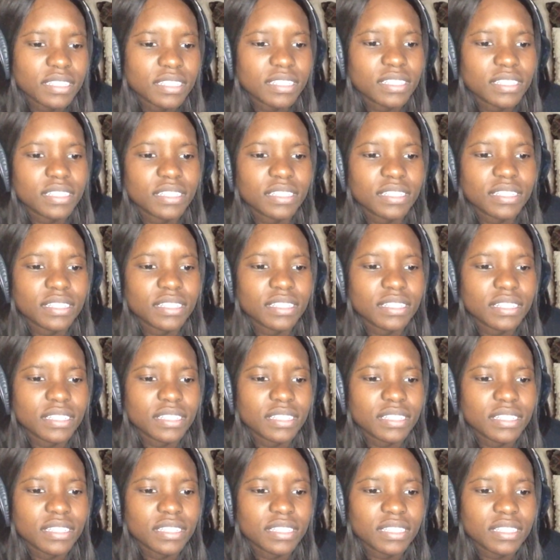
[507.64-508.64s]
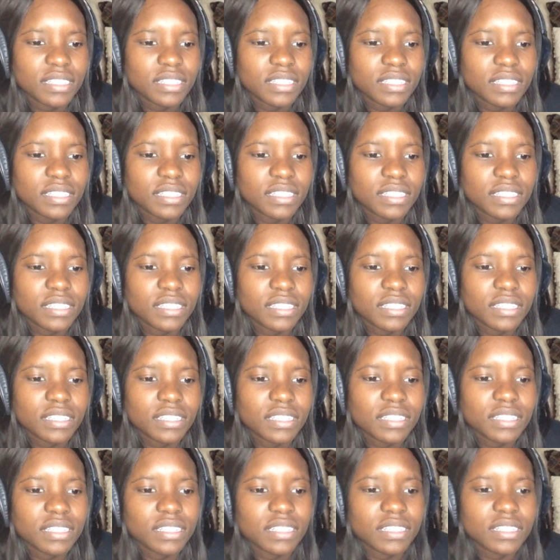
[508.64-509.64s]

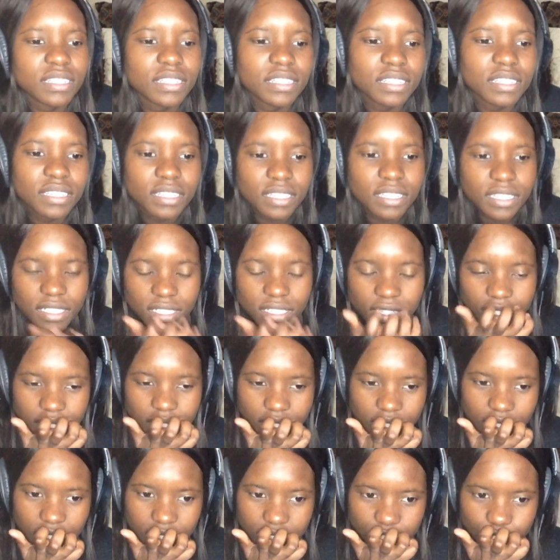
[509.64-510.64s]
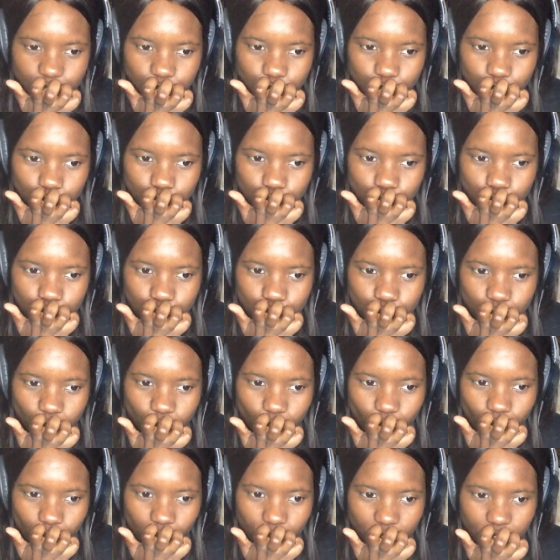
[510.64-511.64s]

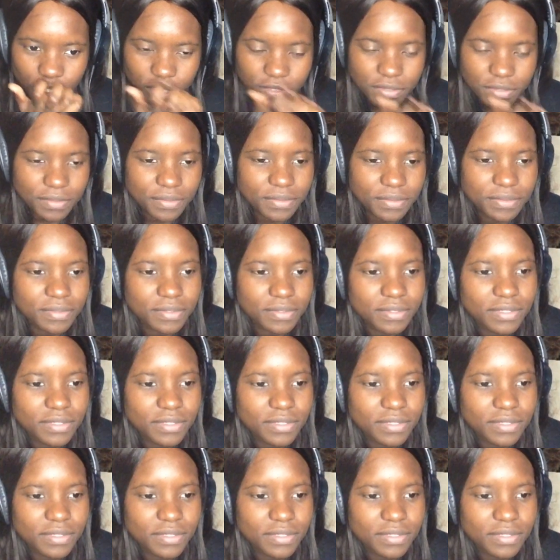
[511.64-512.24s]
(not speaking)